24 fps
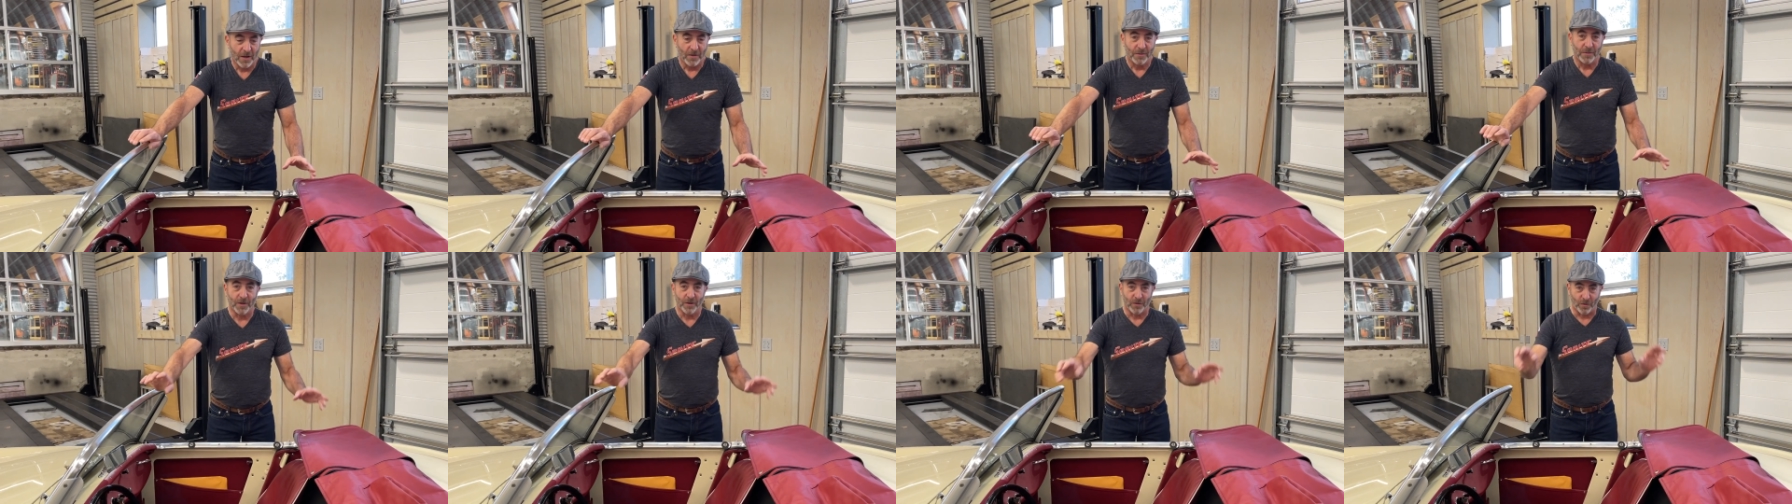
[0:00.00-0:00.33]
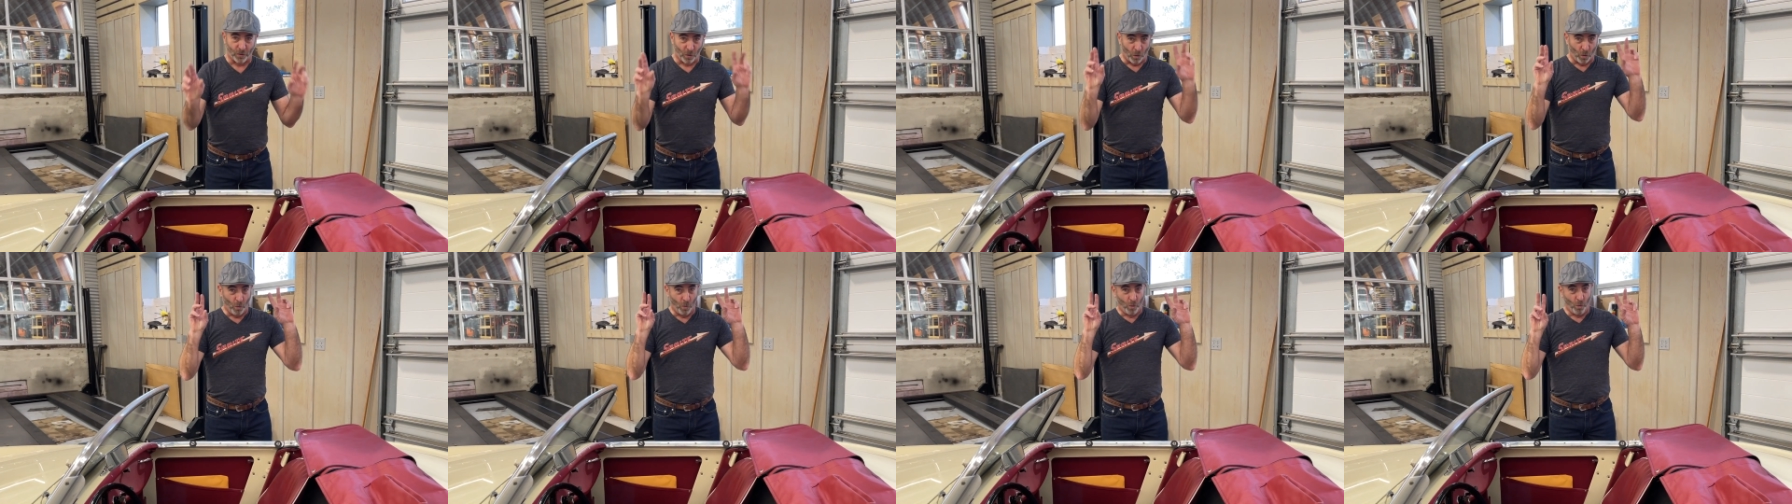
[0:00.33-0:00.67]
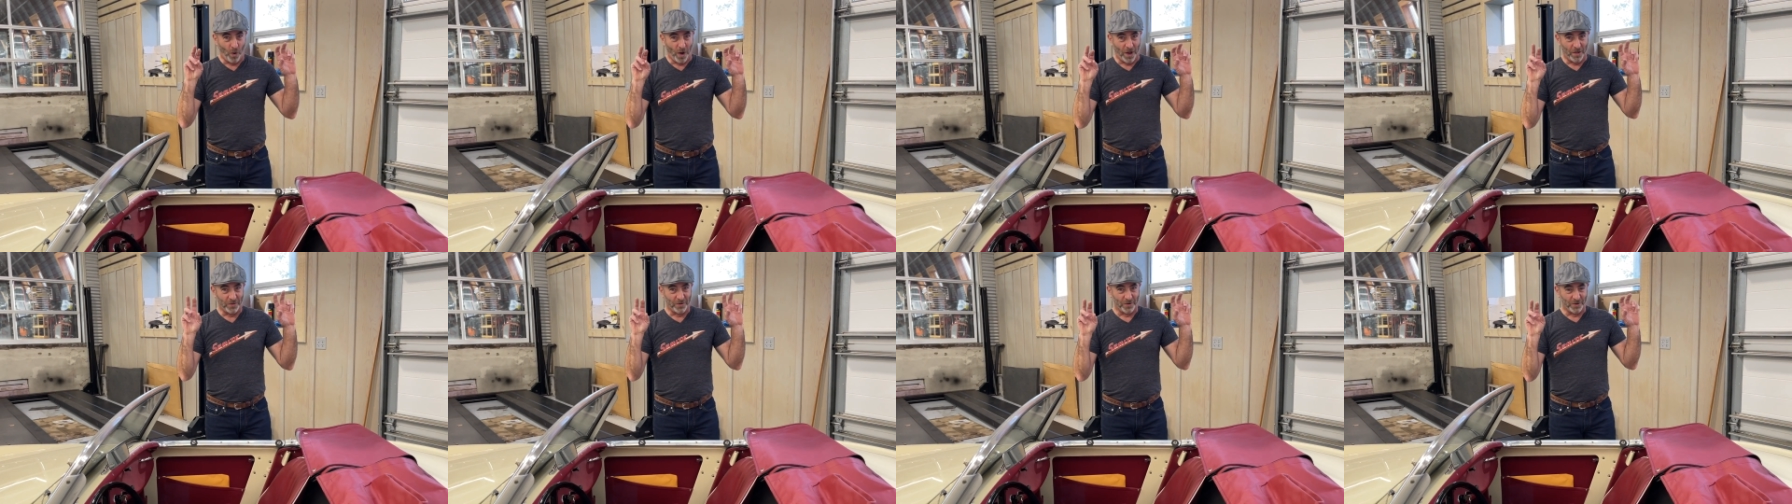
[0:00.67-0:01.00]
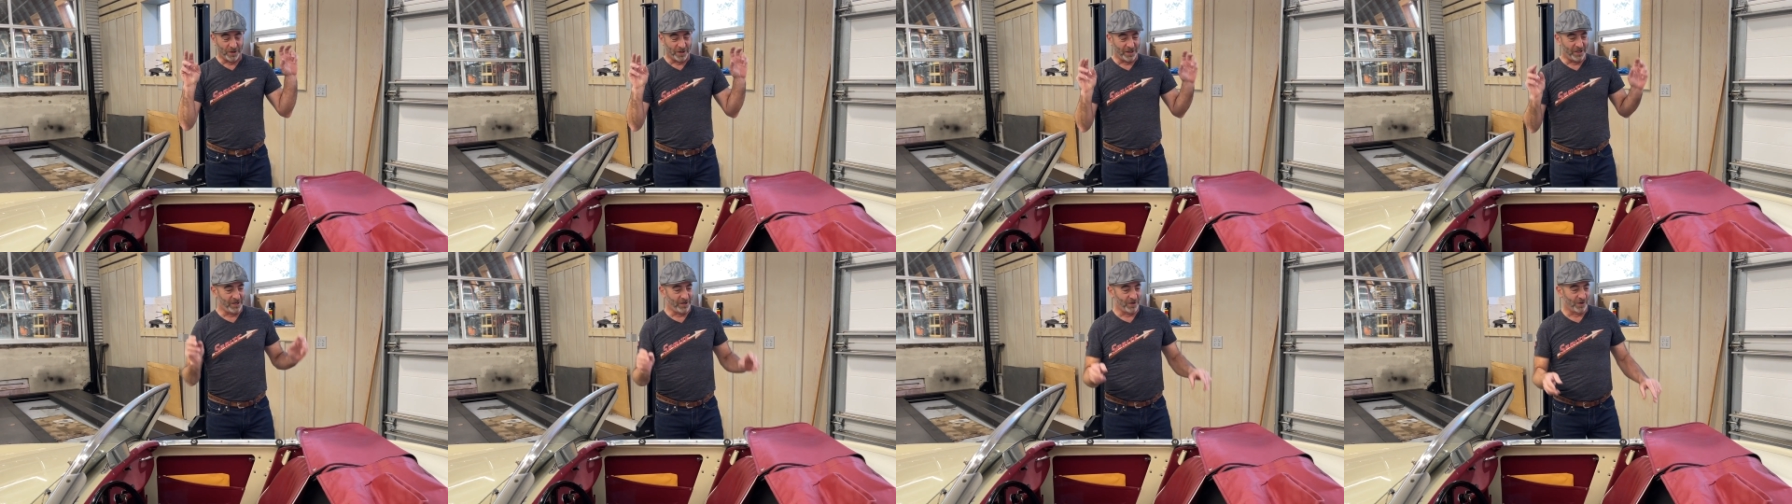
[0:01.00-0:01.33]
this weather
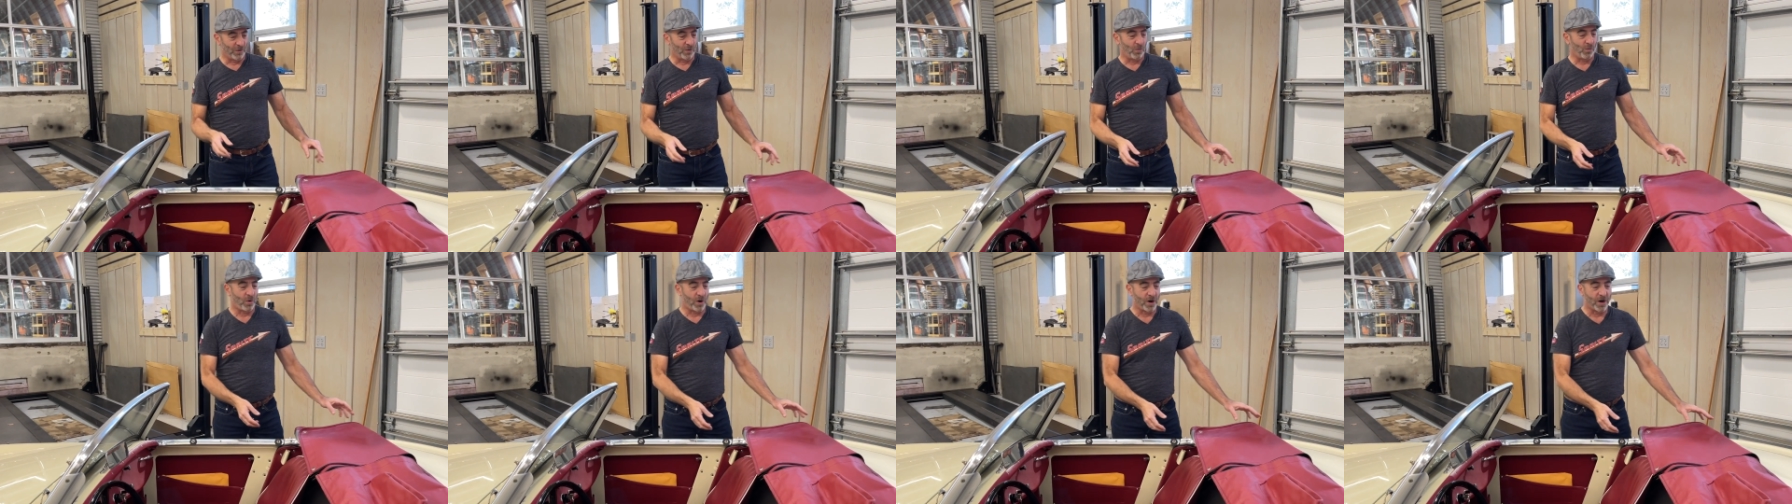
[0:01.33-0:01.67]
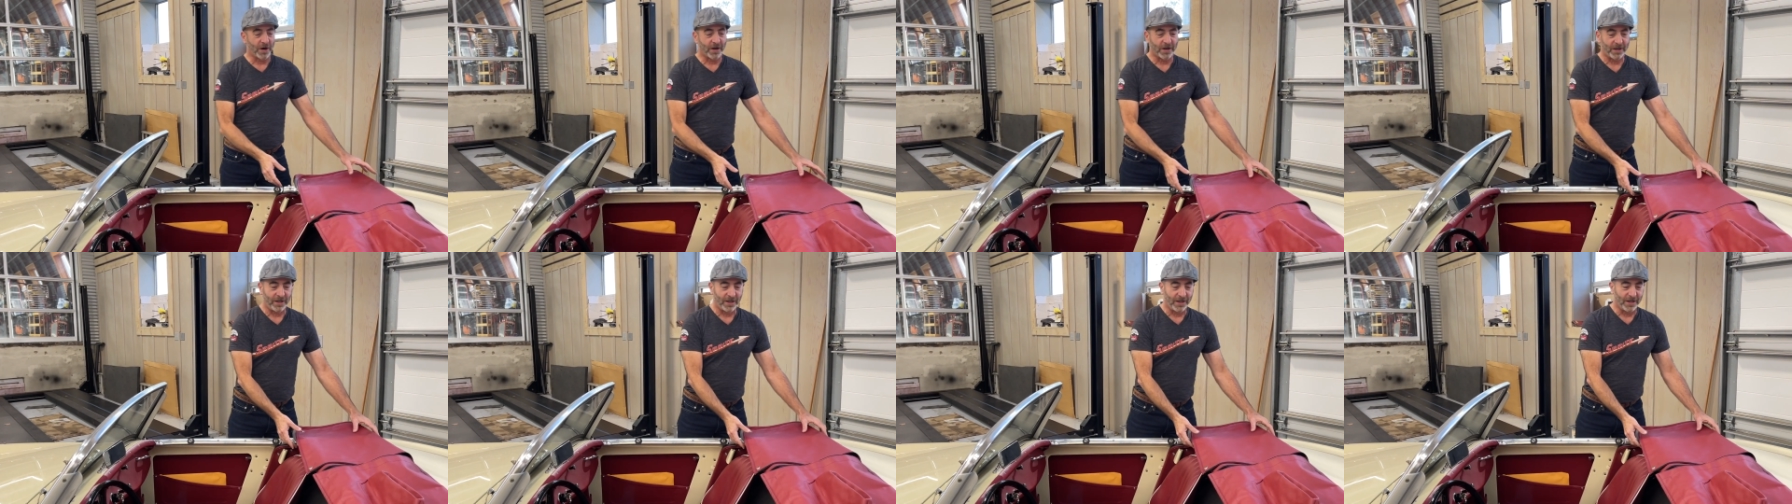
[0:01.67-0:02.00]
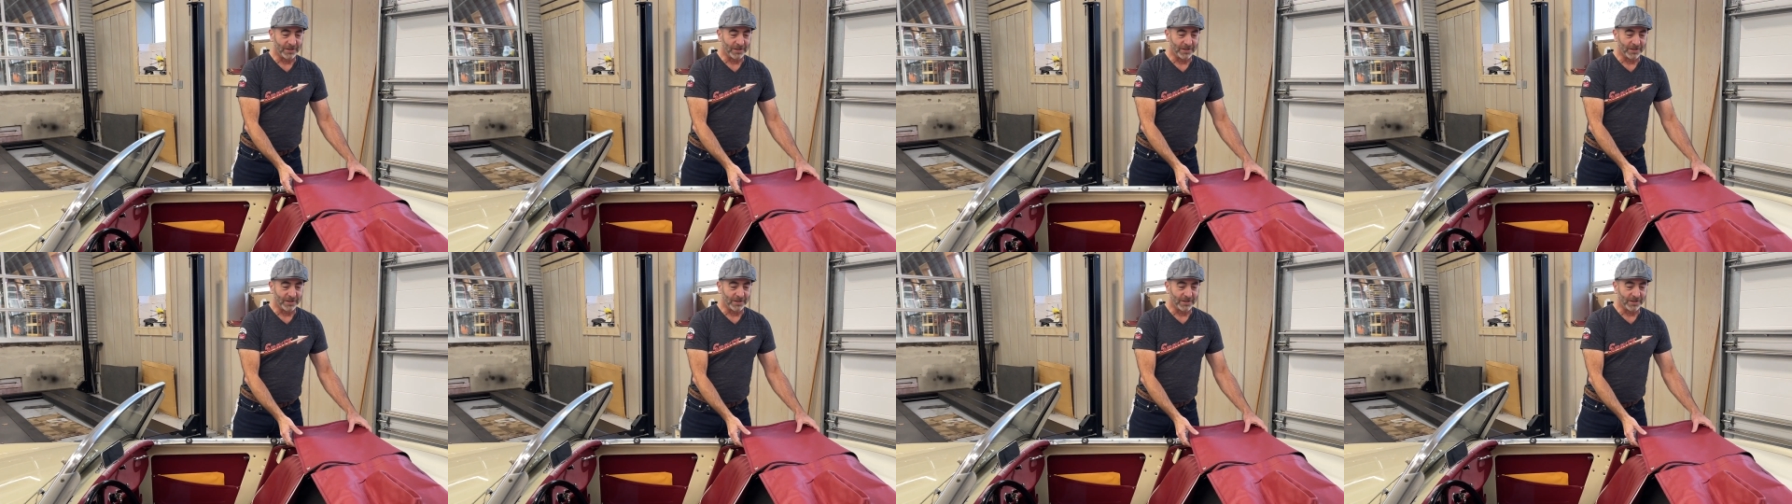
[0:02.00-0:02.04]
gear work?